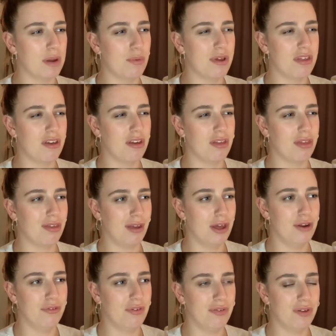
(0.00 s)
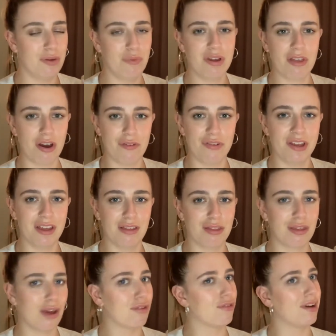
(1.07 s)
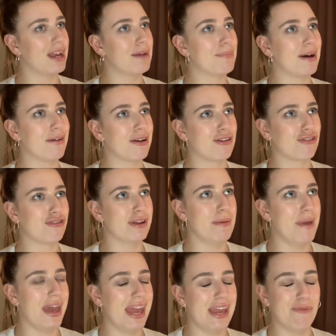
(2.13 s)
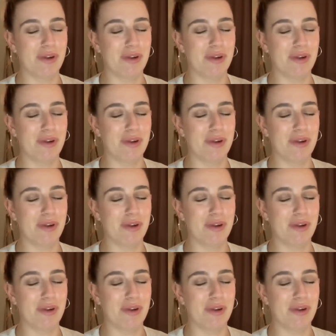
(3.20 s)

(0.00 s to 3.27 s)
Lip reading: which is another thing which I think is so great about Extreme E.